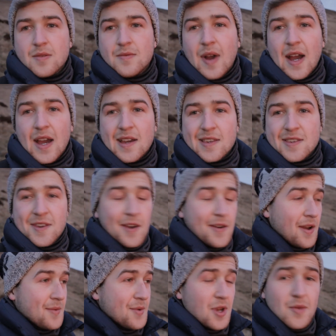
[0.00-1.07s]
Right, so
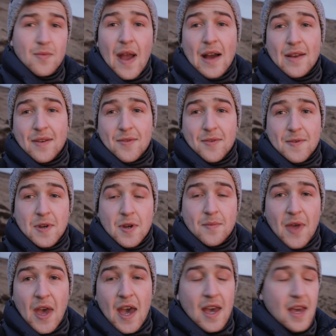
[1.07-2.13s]
I'm going to round everything up
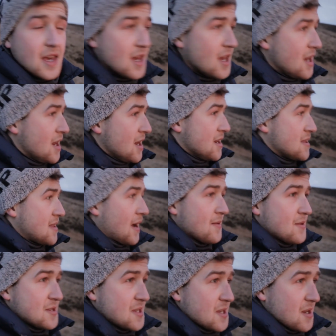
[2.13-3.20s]
there. That
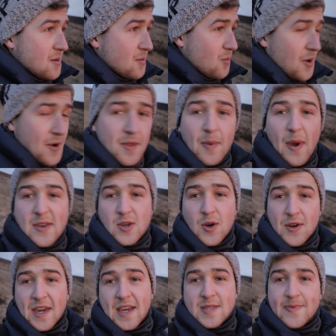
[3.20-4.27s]
was one of the most
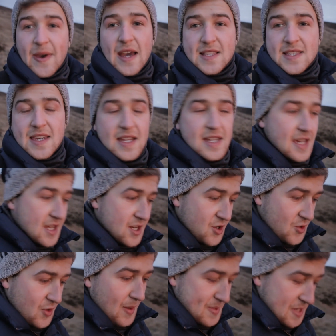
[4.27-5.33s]
unexpected
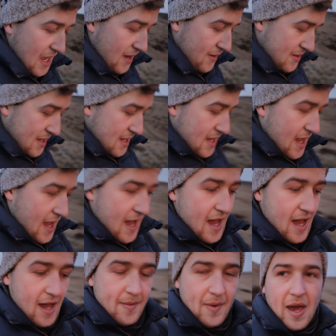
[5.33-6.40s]
trips out,
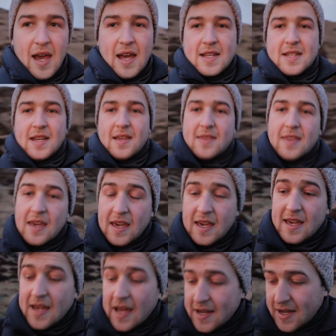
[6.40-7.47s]
and
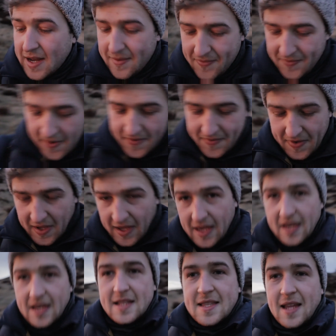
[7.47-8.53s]
the Canon
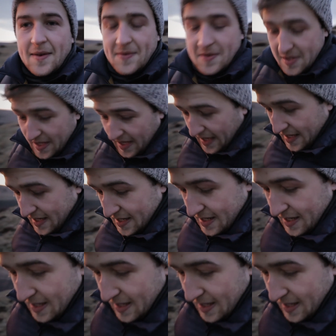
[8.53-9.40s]
M50 definitely